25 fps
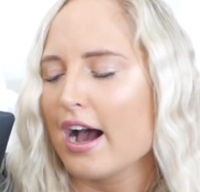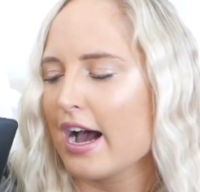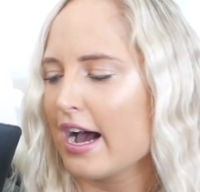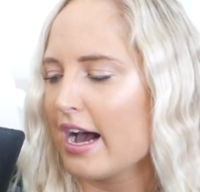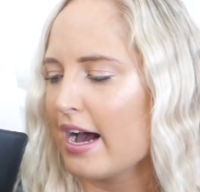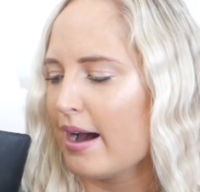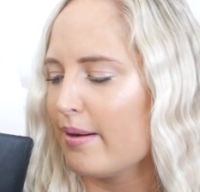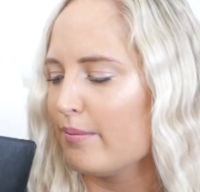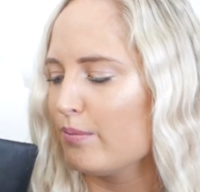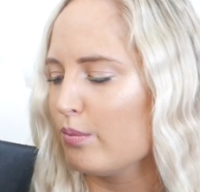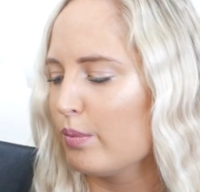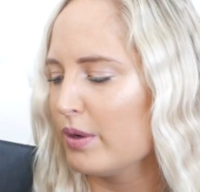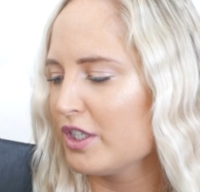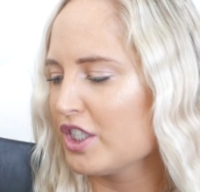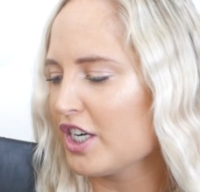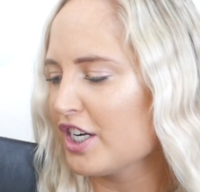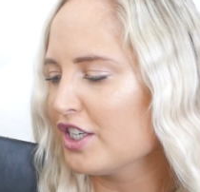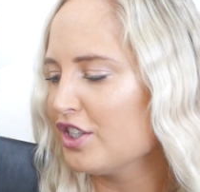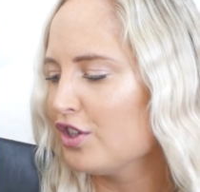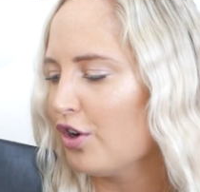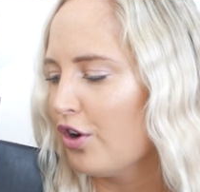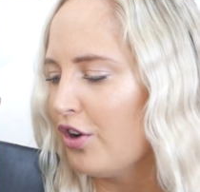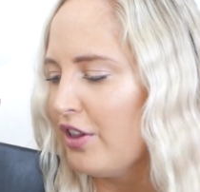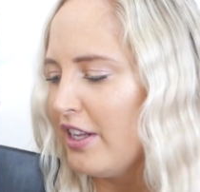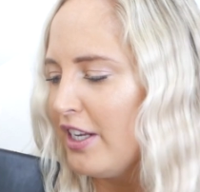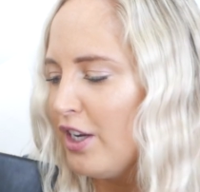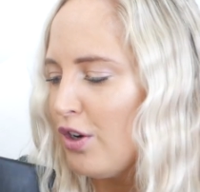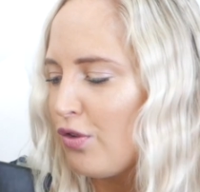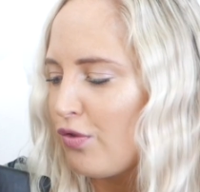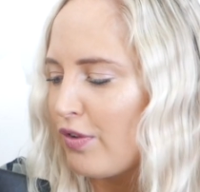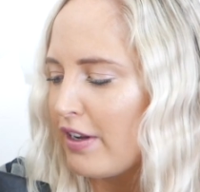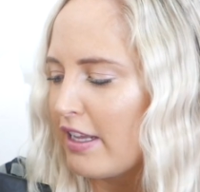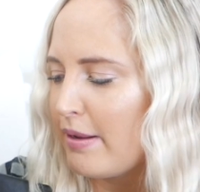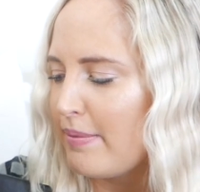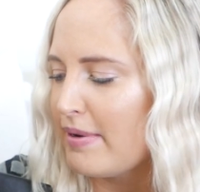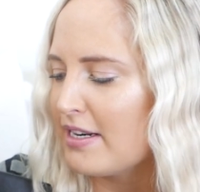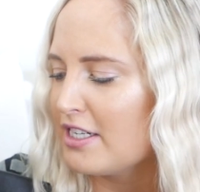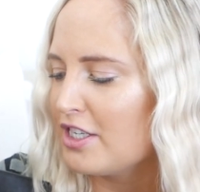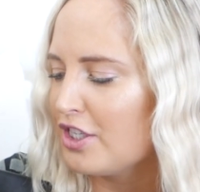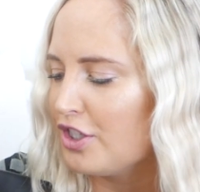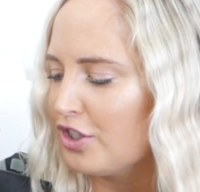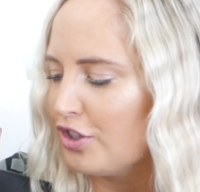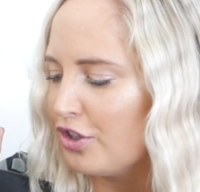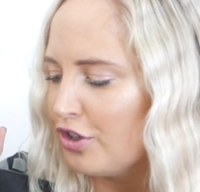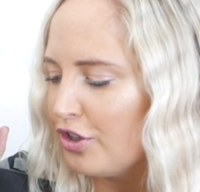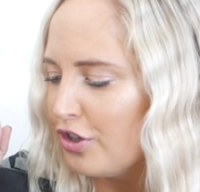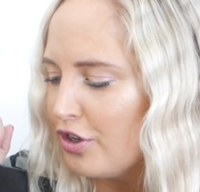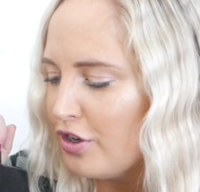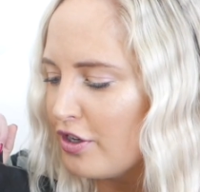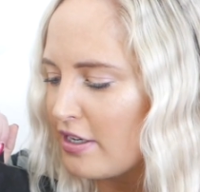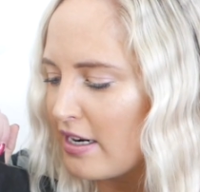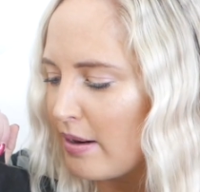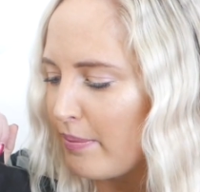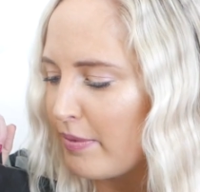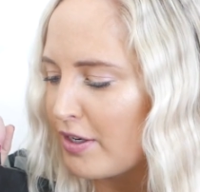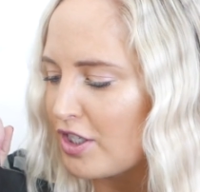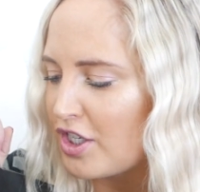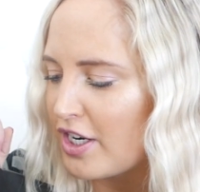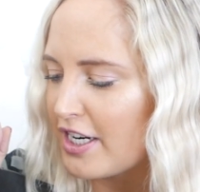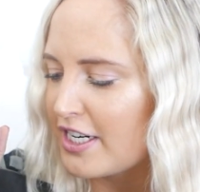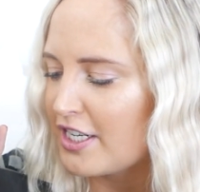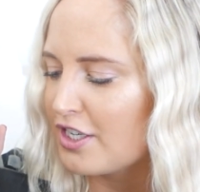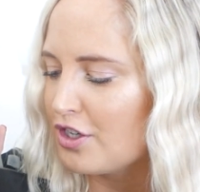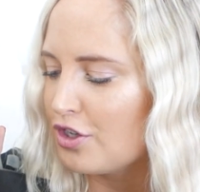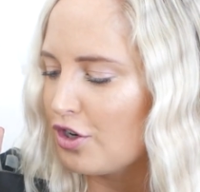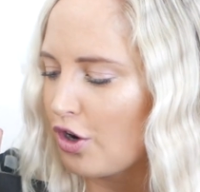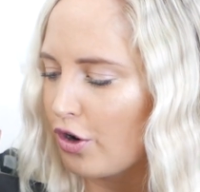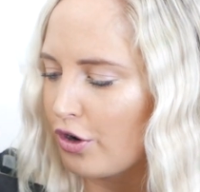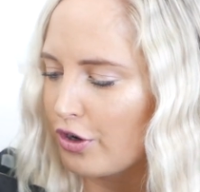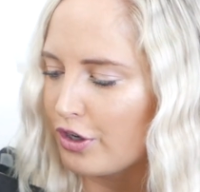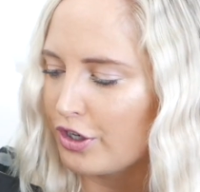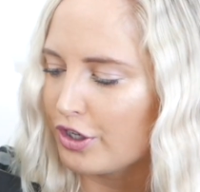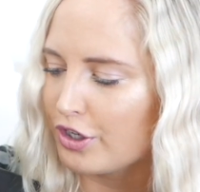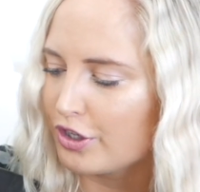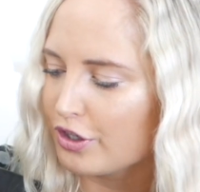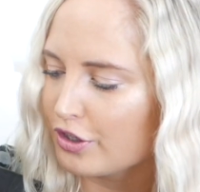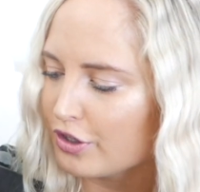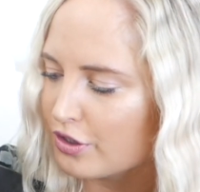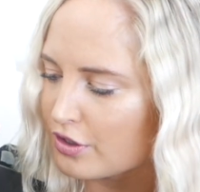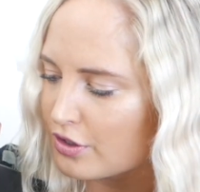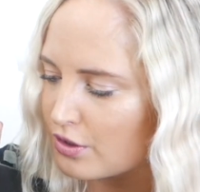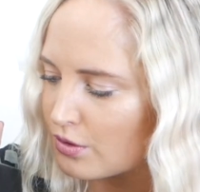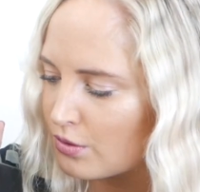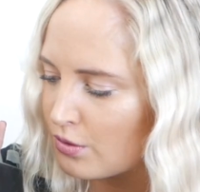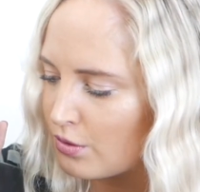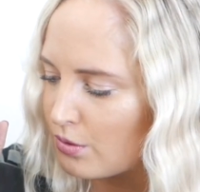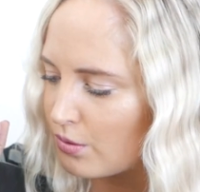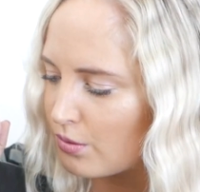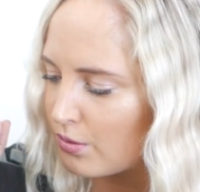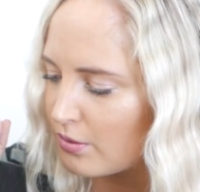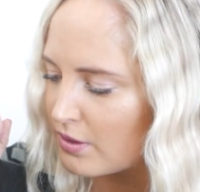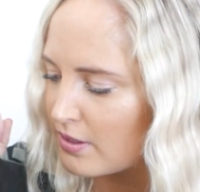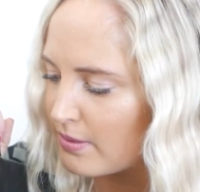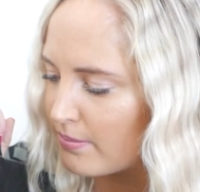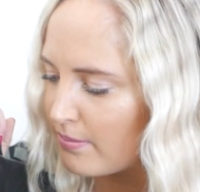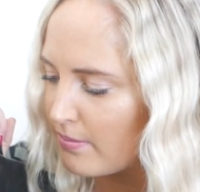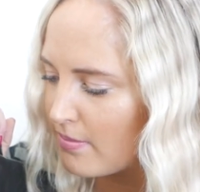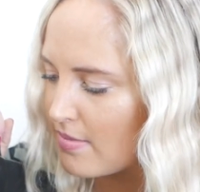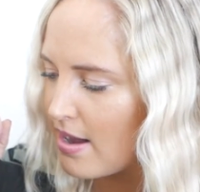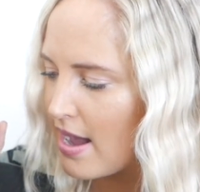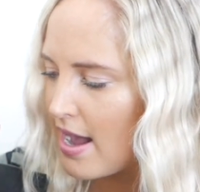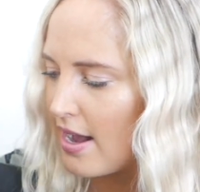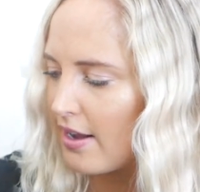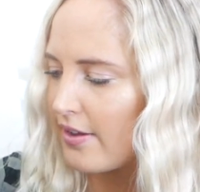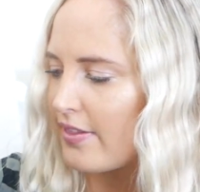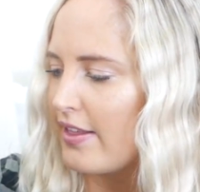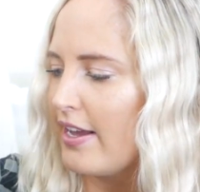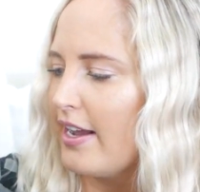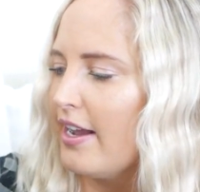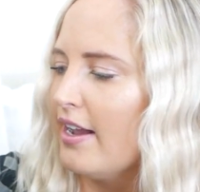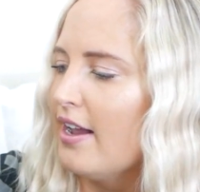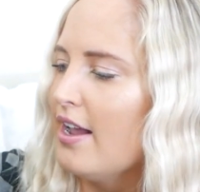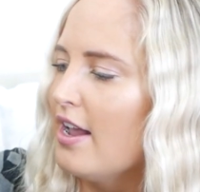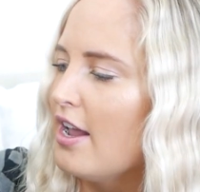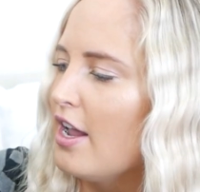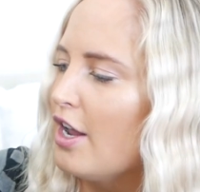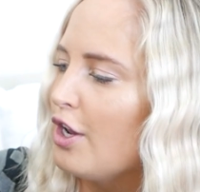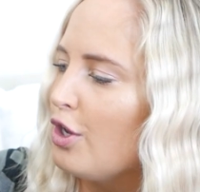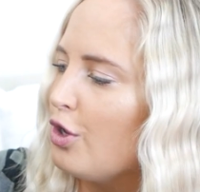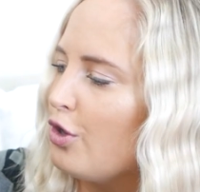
um, which I don't think you're really meant to use, and which I don't use. Oh, that's a mark there.